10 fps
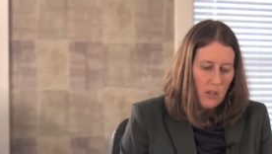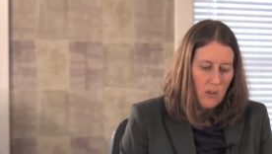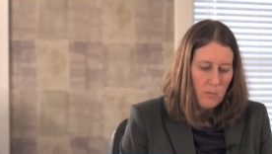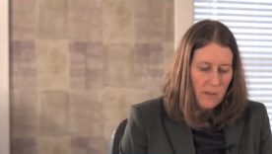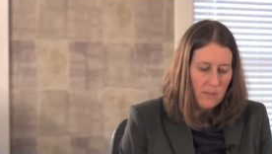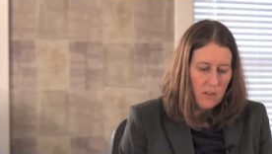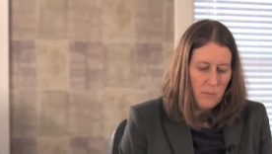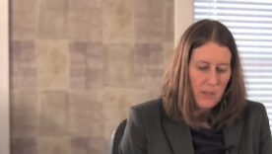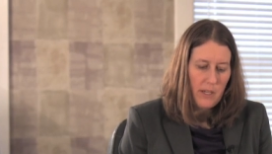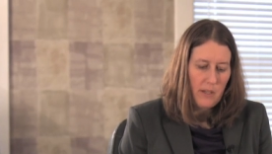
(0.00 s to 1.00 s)
You must
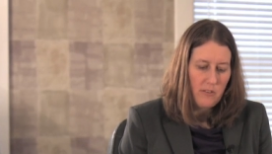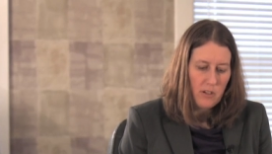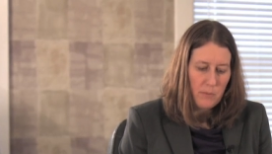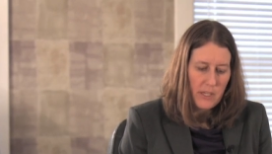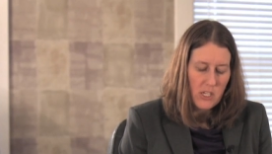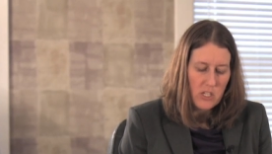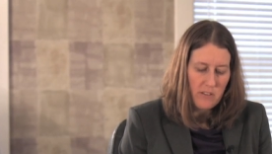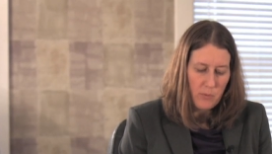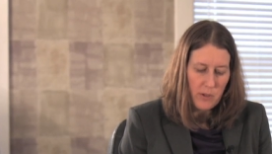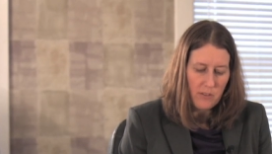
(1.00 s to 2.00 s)
complete a termination
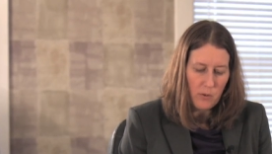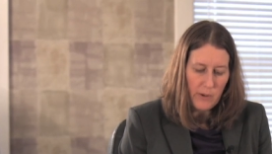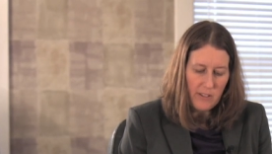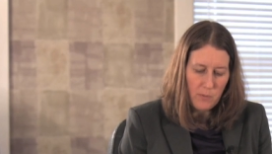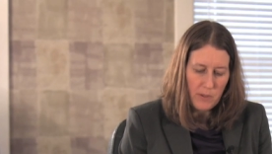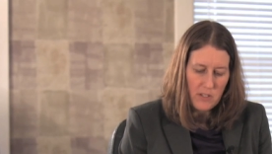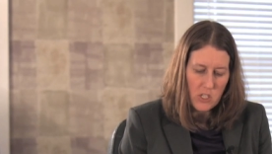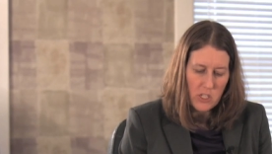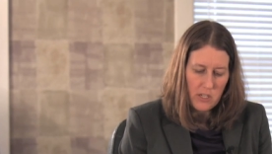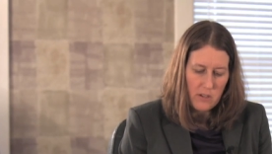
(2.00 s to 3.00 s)
of parental rights
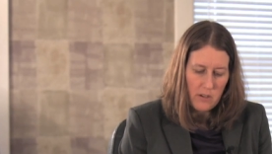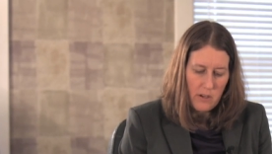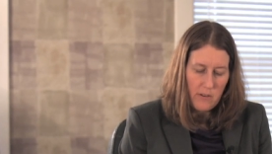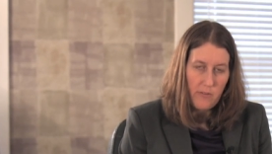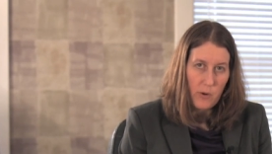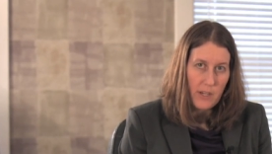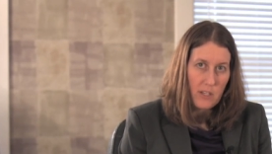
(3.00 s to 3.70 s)
petition for